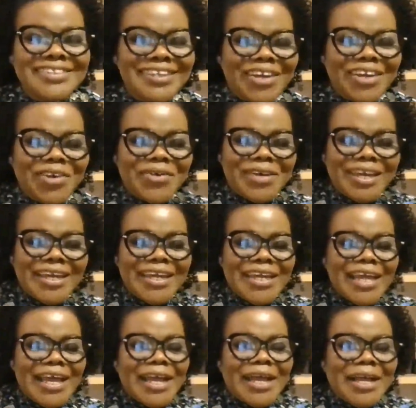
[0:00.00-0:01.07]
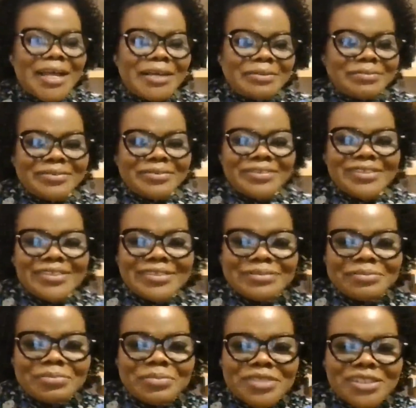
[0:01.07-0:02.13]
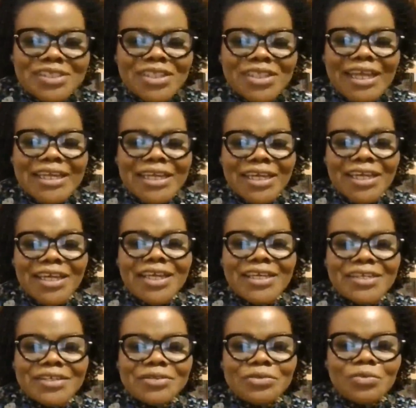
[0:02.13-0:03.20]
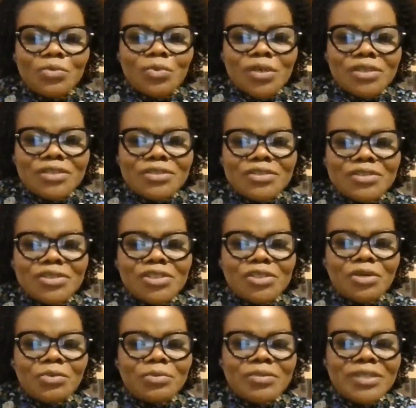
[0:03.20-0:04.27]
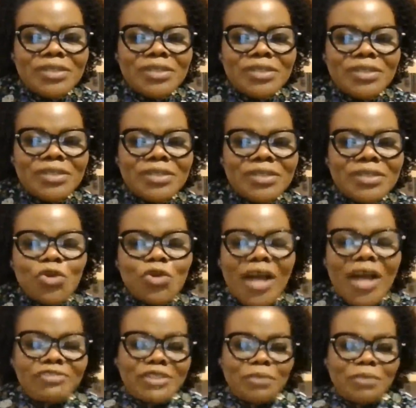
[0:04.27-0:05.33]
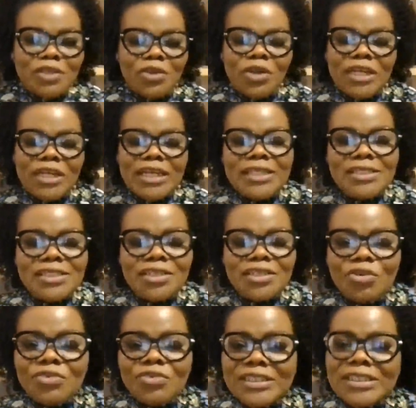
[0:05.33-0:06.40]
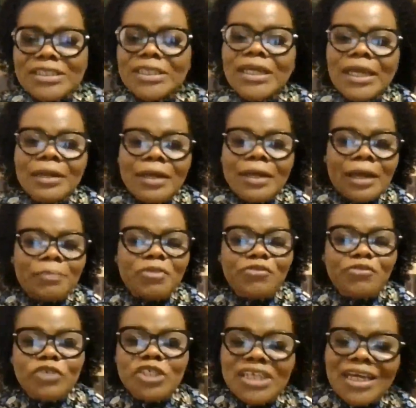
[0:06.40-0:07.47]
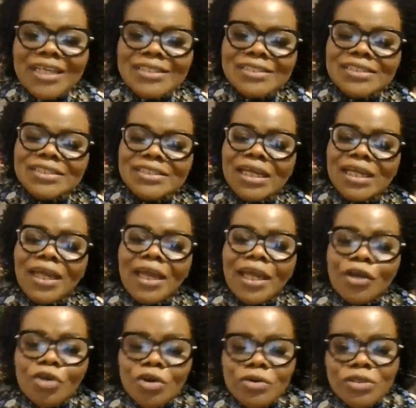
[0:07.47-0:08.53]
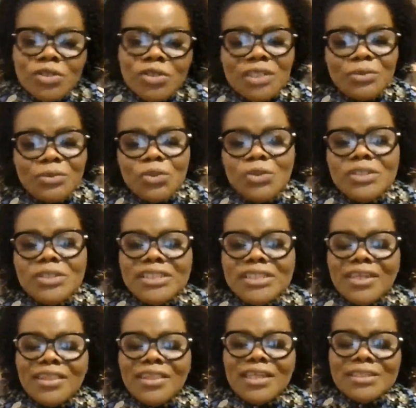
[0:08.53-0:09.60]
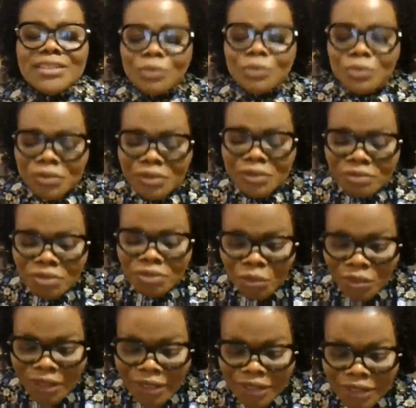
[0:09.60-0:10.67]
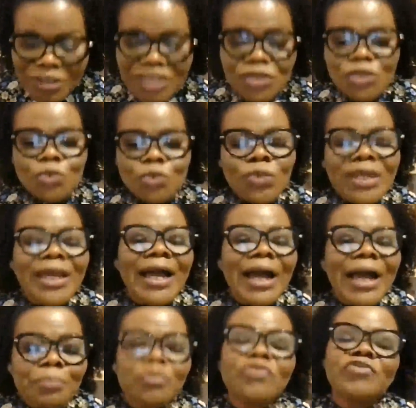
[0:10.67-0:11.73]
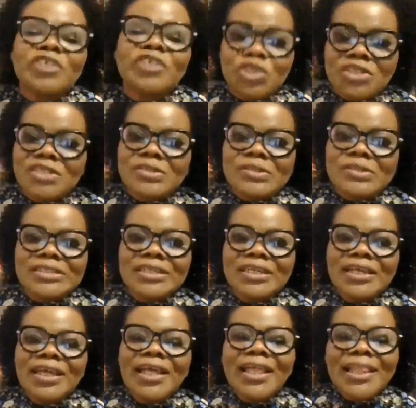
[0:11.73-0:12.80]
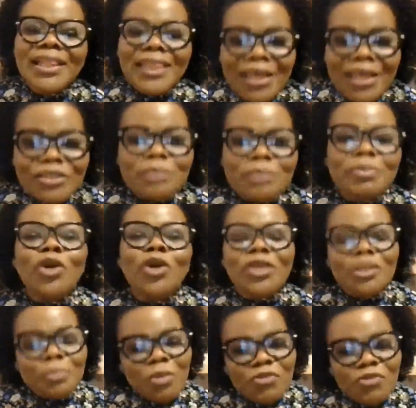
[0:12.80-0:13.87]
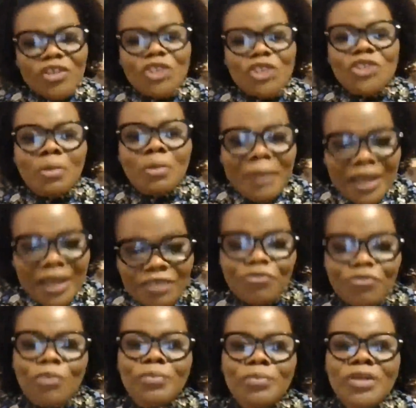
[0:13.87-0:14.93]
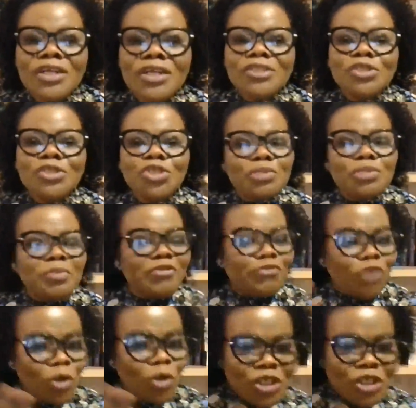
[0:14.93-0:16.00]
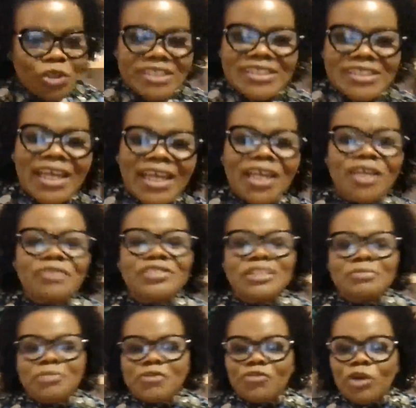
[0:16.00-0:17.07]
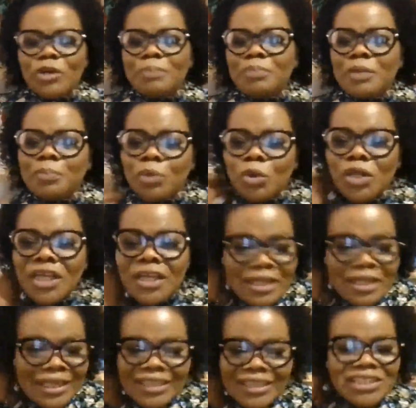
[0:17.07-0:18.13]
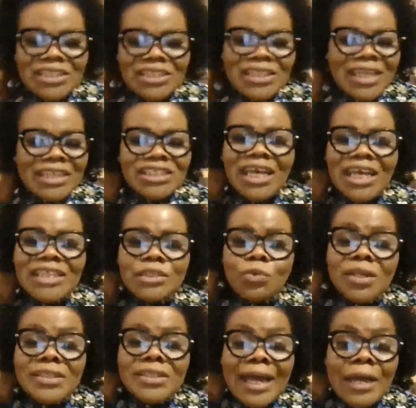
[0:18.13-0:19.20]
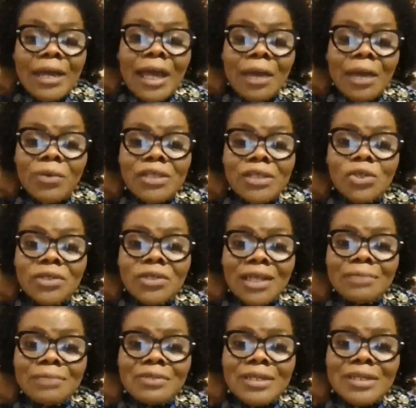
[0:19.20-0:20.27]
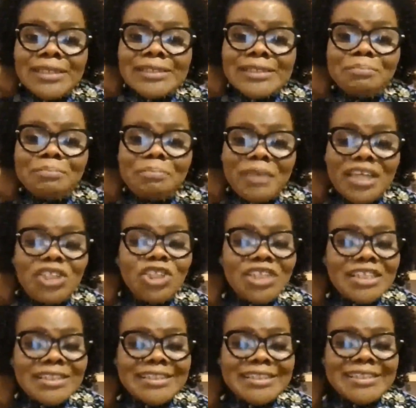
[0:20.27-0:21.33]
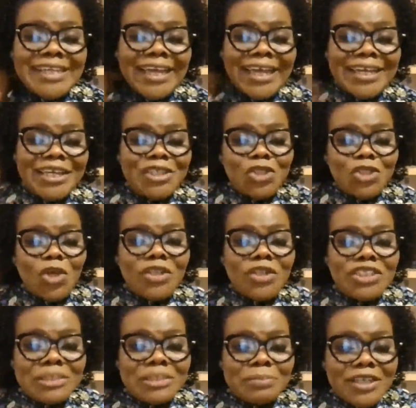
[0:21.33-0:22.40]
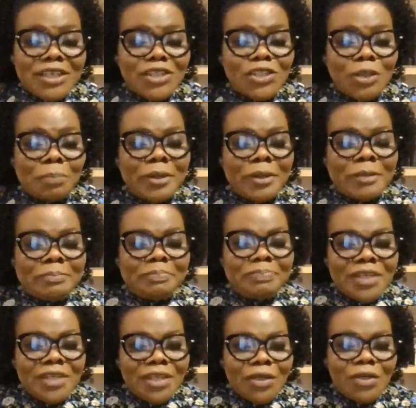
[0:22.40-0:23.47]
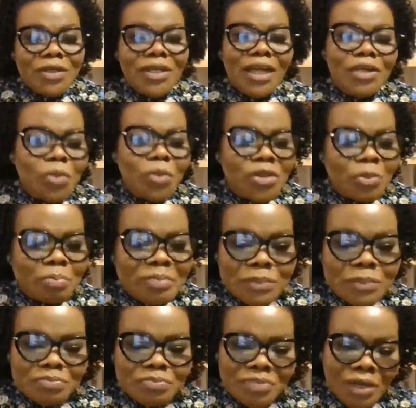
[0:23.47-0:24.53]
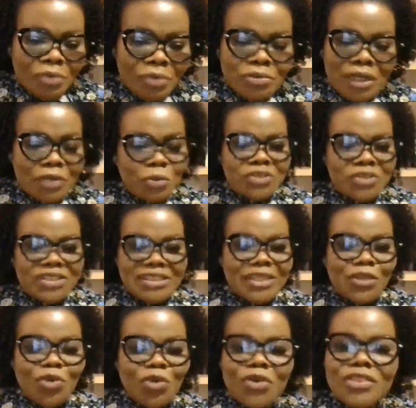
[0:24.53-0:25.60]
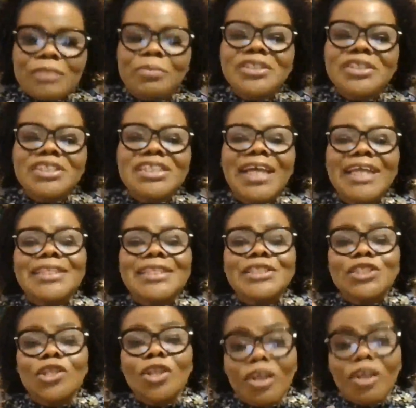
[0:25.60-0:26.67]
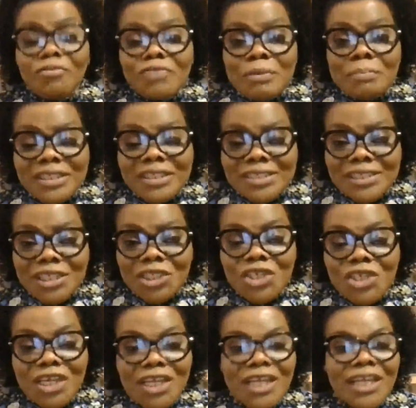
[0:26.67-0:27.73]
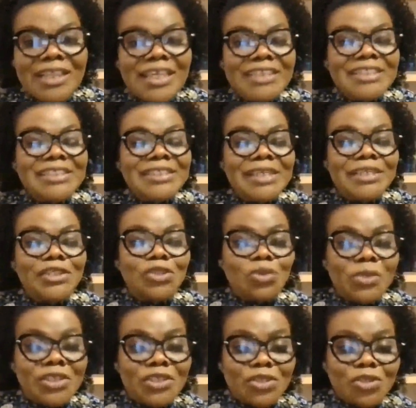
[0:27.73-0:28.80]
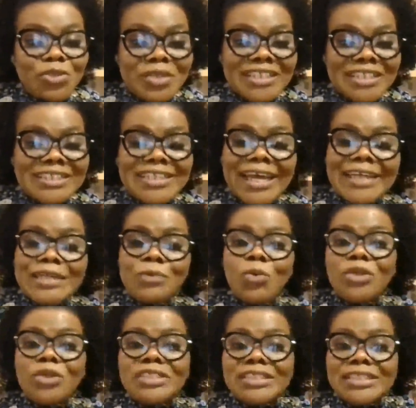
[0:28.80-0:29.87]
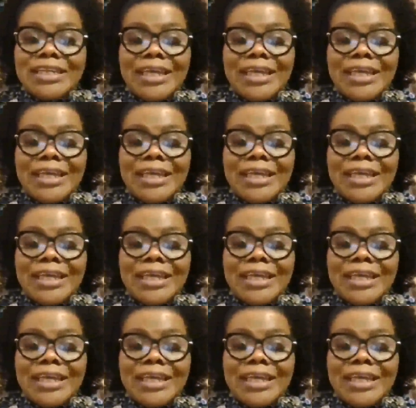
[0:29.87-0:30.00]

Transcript: Okay. Mrs. Olaye, what, you know, I know you have something on LinkedIn already. Before she answers, can I encourage us? I was going to say that, you know, educators, we are professionals. Let us be on the professional platform. You should be following yourselves and be following people like she has a wealth. I went on a LinkedIn page yesterday and I saw she makes up I don't want to say the wrong thing, but she had this lovely message that she sent to a student, and it was